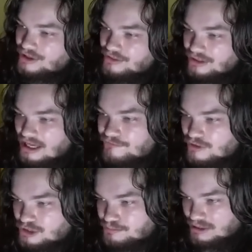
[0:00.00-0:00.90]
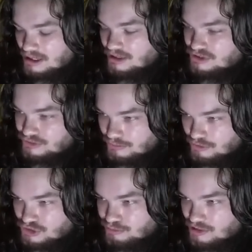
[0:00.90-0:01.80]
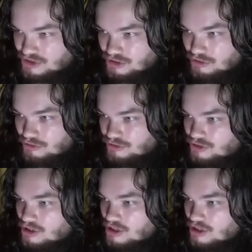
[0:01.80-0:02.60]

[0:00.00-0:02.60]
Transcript: the F S B, this is from Russia's prosecutors,